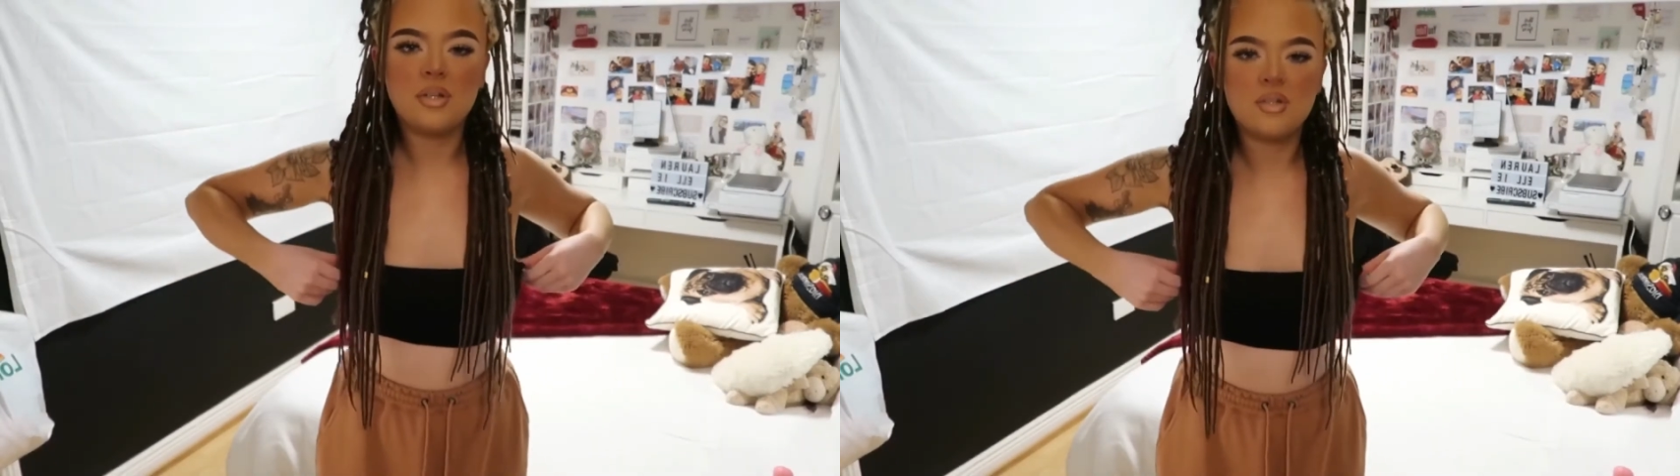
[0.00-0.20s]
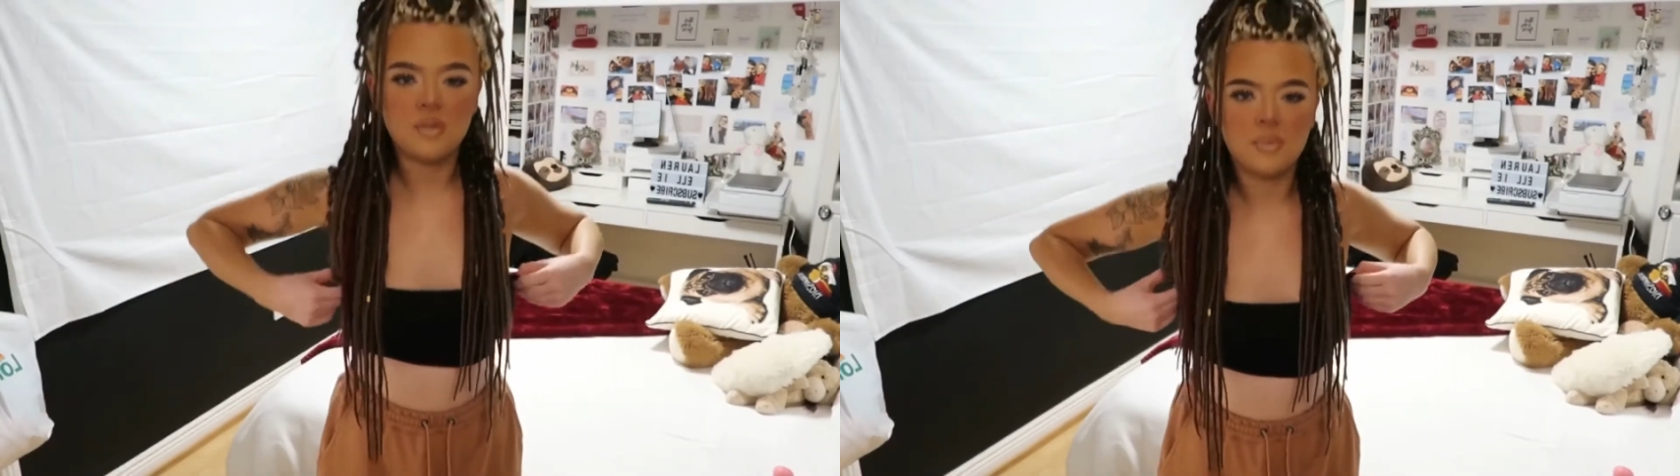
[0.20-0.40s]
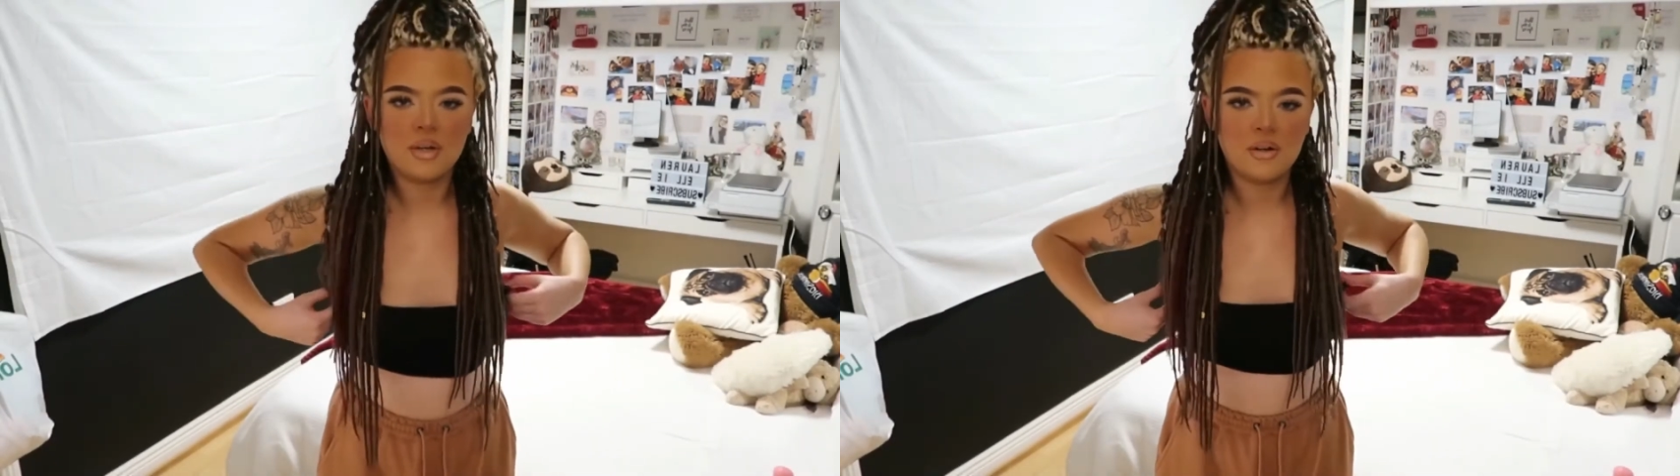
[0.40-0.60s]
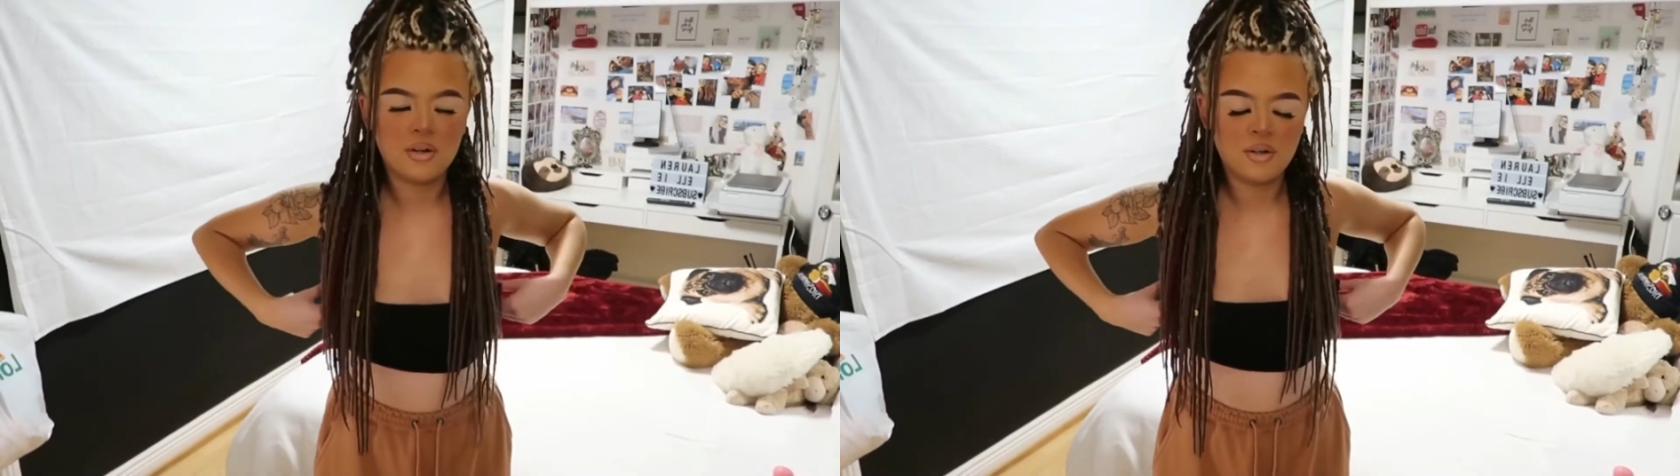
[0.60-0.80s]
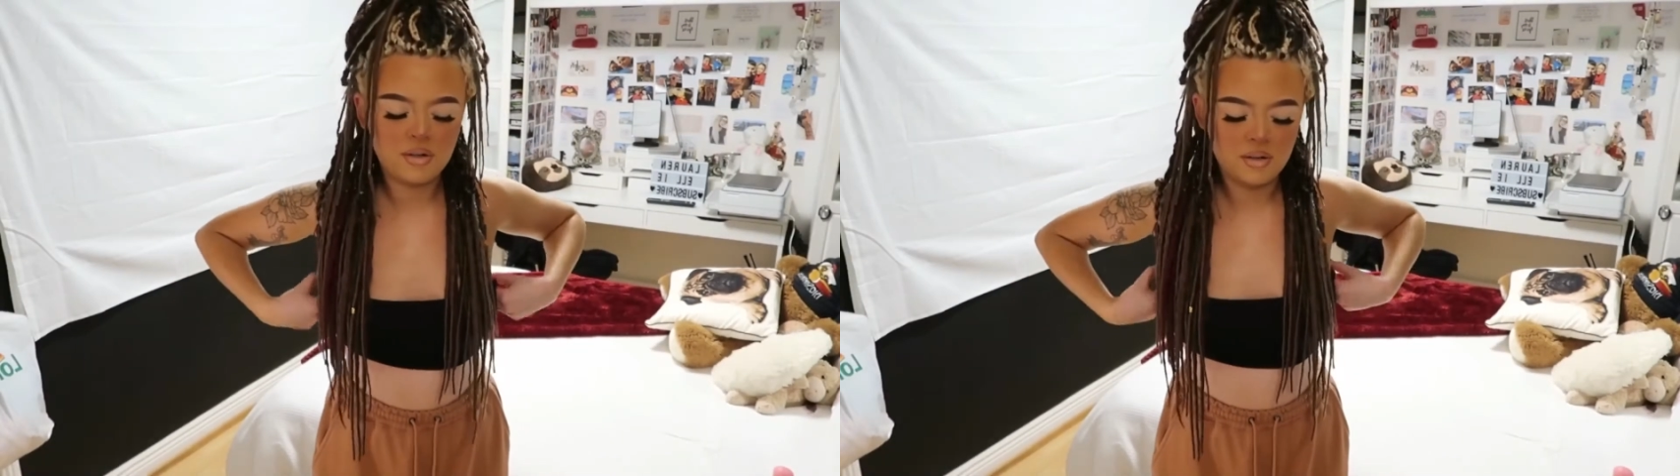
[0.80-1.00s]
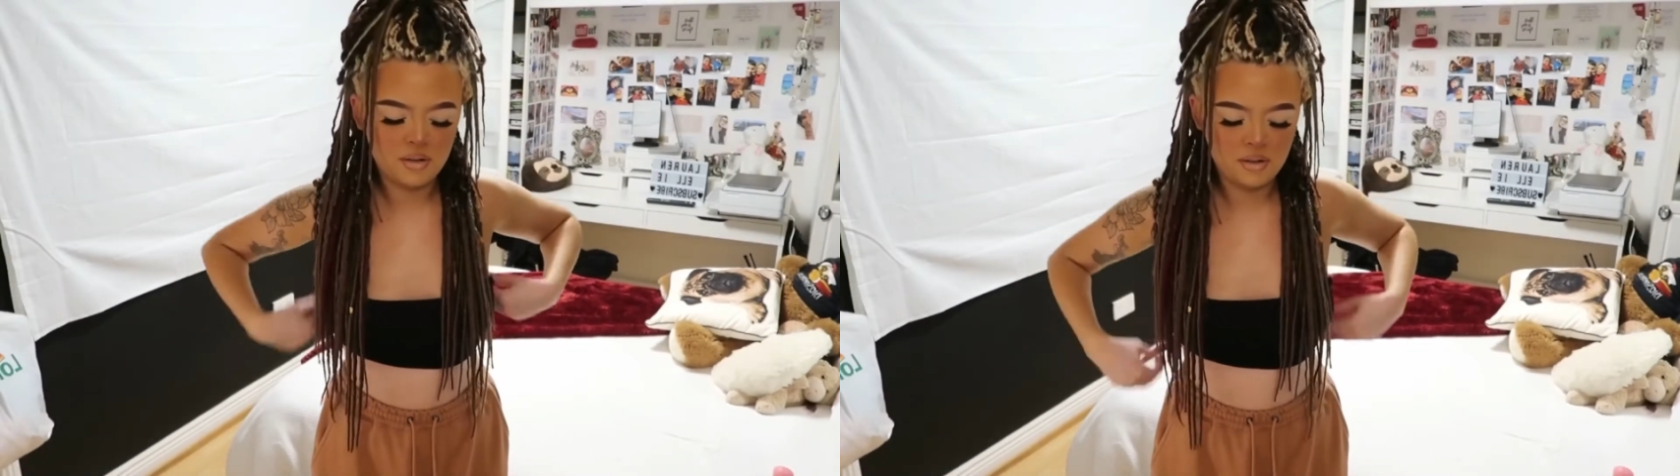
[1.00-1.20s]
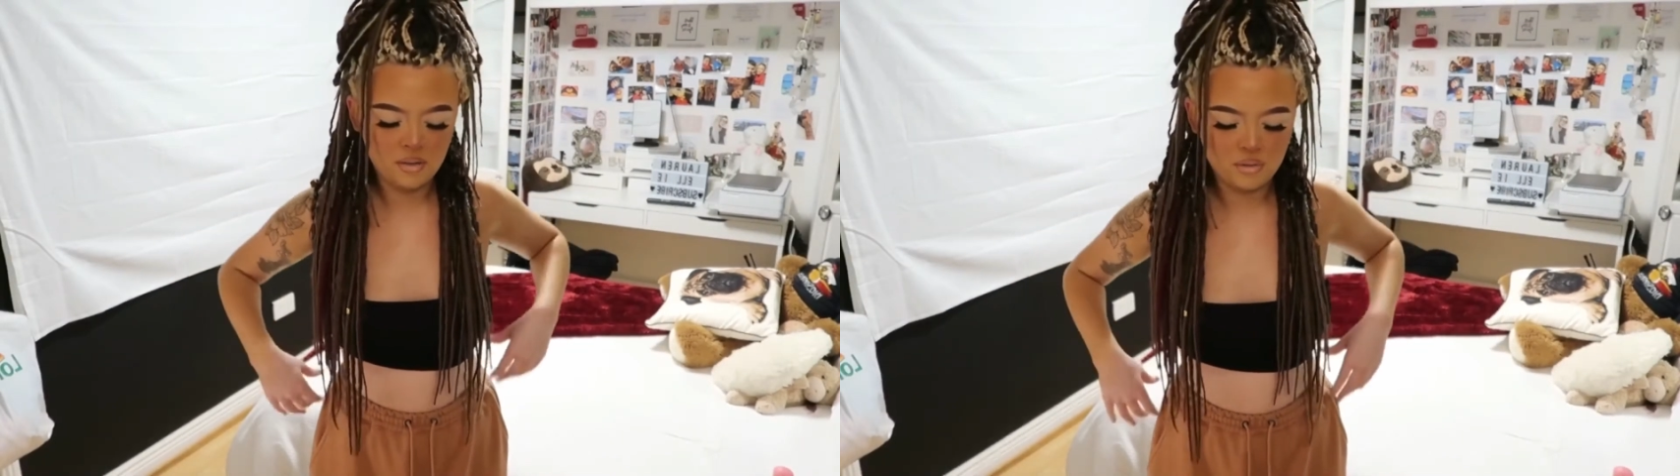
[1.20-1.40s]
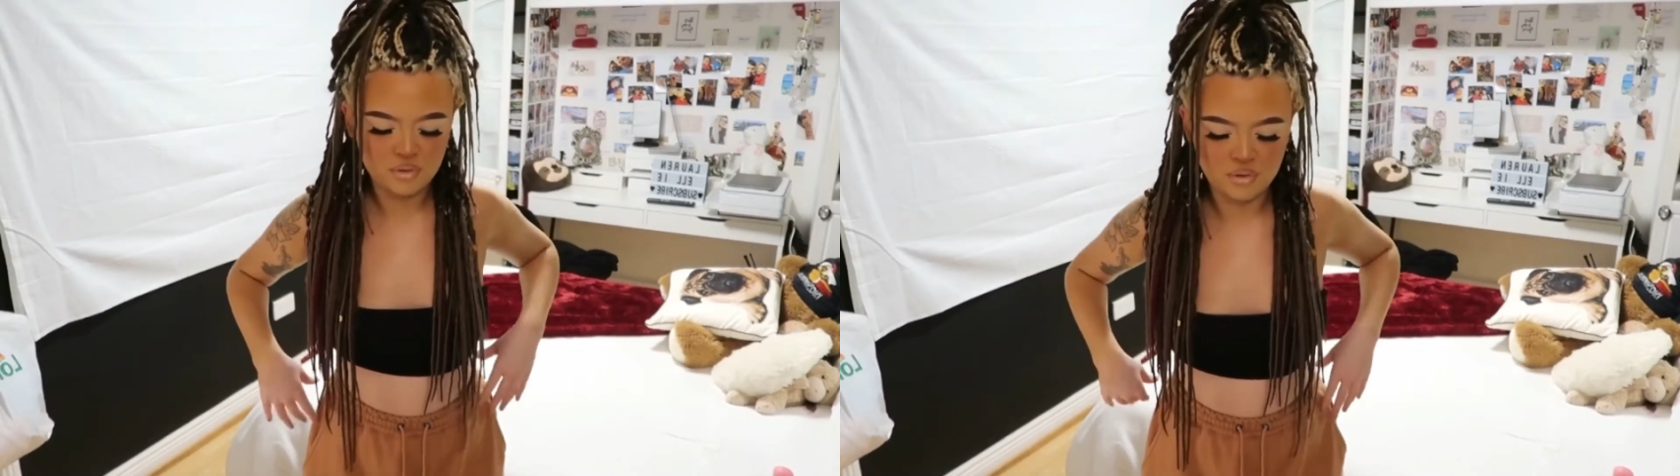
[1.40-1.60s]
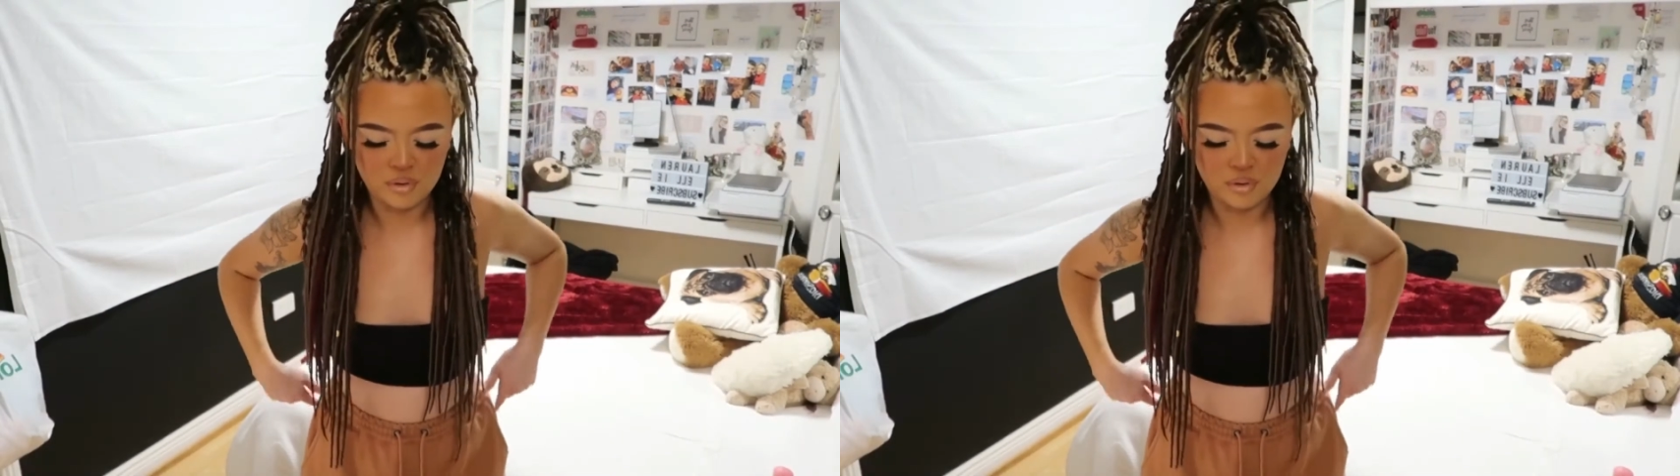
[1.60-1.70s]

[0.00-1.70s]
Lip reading: stomach or like